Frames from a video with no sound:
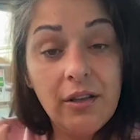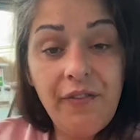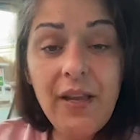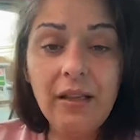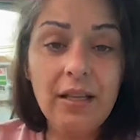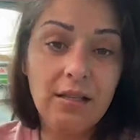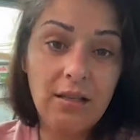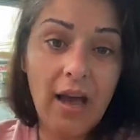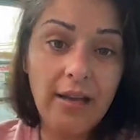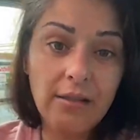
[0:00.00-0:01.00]
defeat
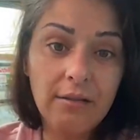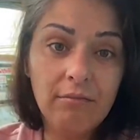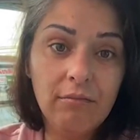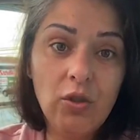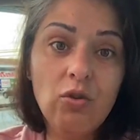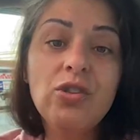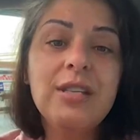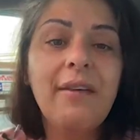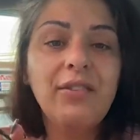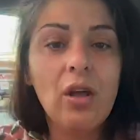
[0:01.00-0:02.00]
these guys. You
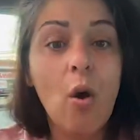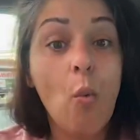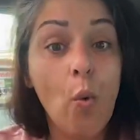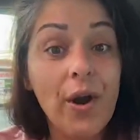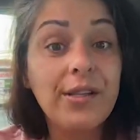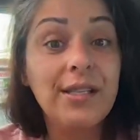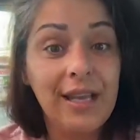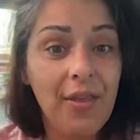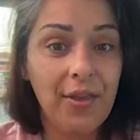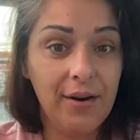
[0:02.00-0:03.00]
just have to work
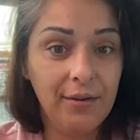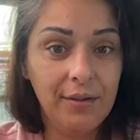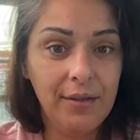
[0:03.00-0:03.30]
together.